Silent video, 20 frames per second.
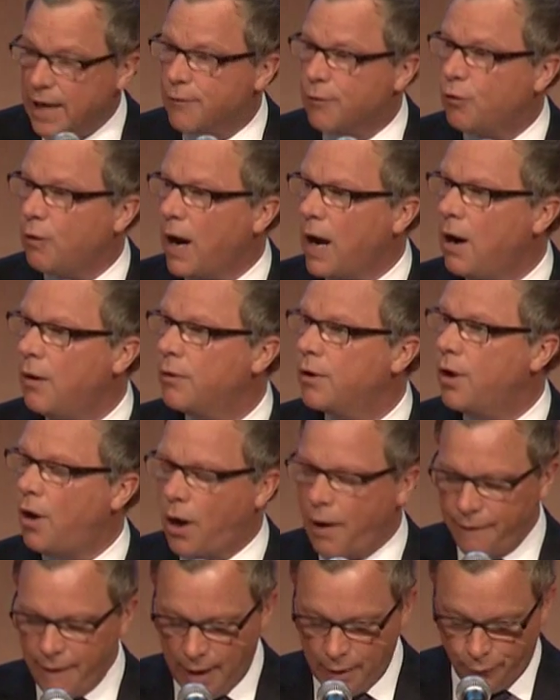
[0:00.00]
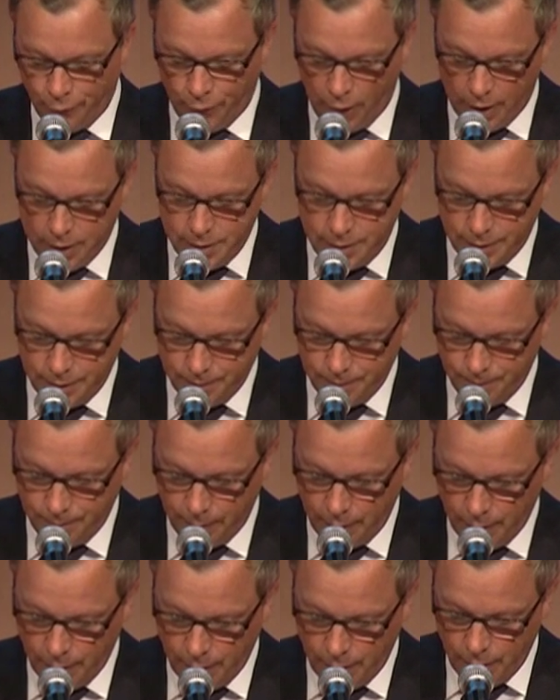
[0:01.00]
ground on that front.
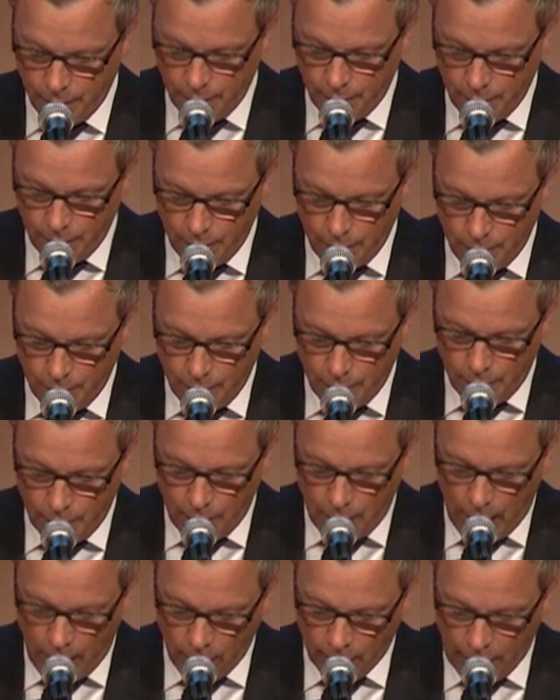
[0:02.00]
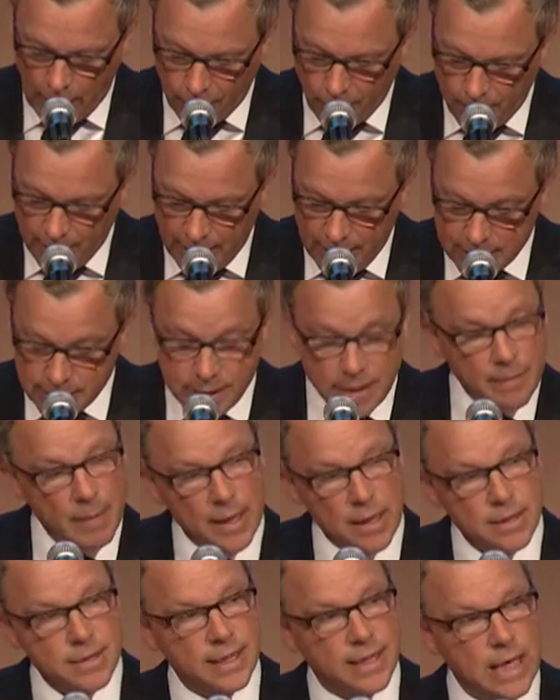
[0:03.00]
Our government is
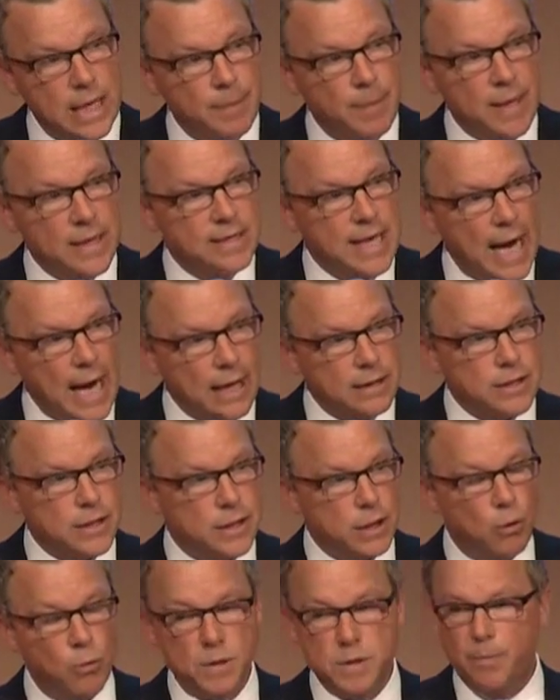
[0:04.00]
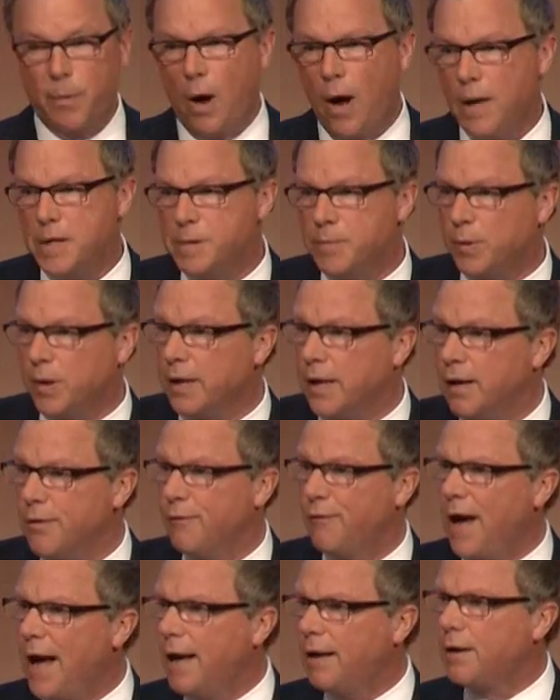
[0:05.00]
committed to keeping taxes low as possible, and in
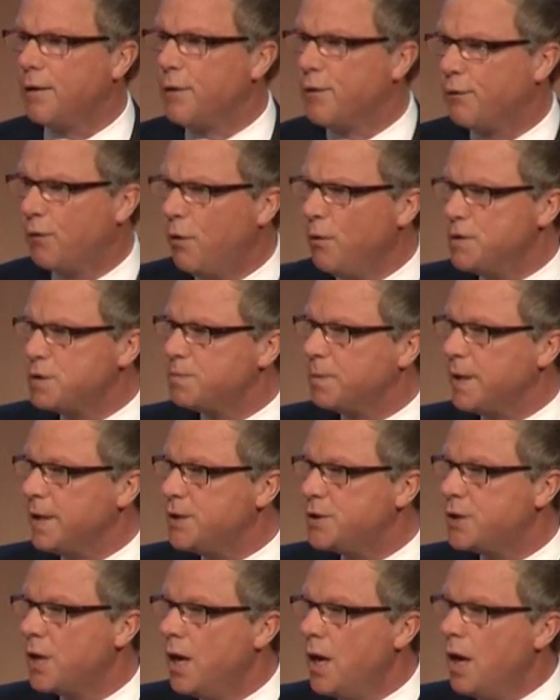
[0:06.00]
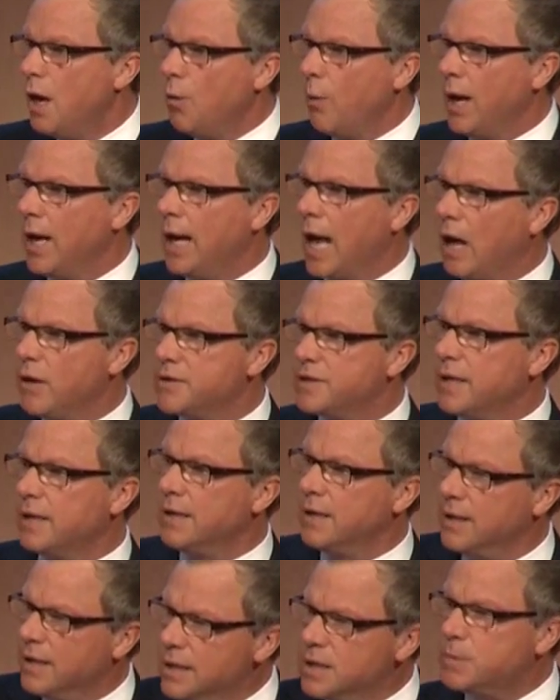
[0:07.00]
fact, at the throne speech, we announced that
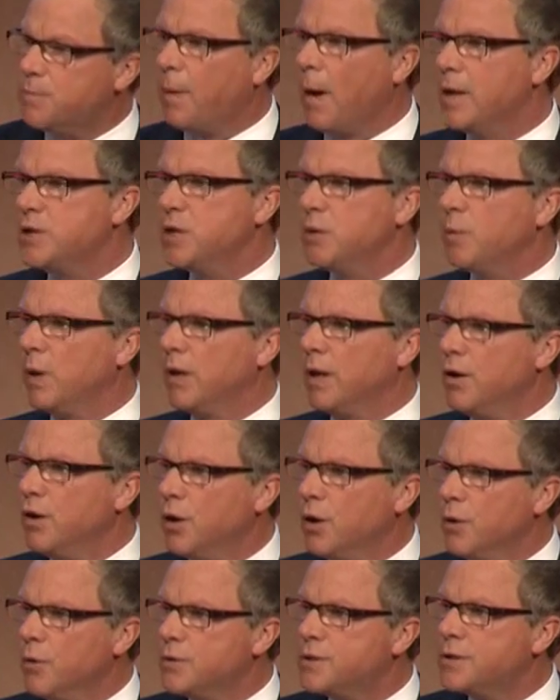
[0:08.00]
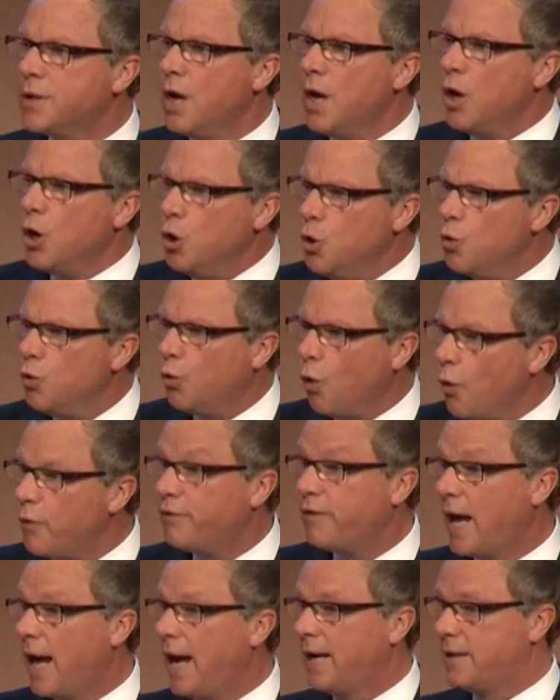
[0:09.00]
in this budget we'll introduce new growth
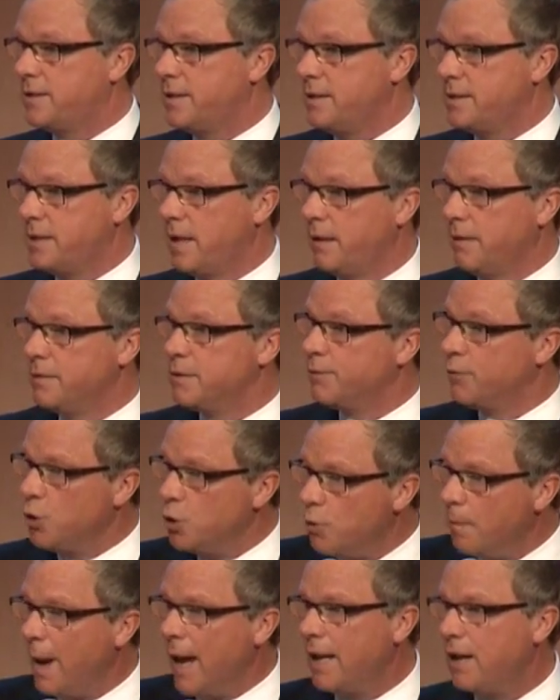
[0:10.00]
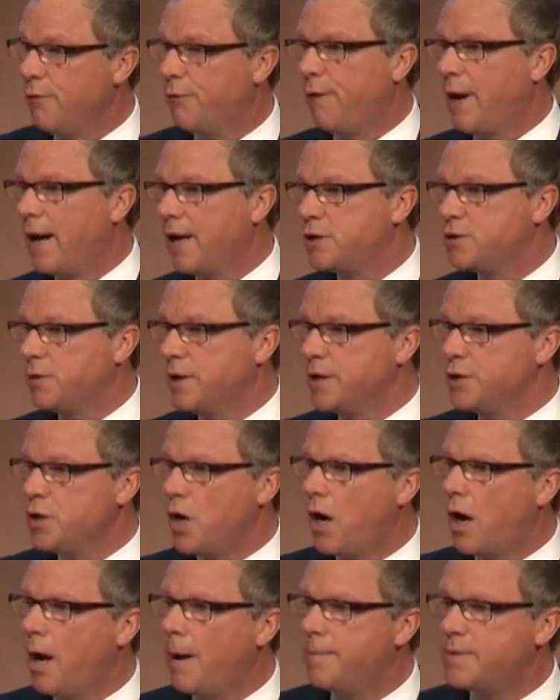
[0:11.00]
tax incentives for new manufacturing
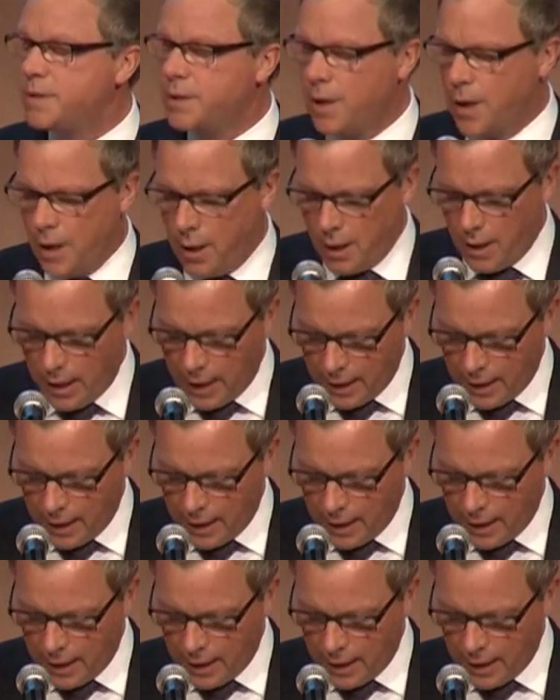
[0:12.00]
jobs and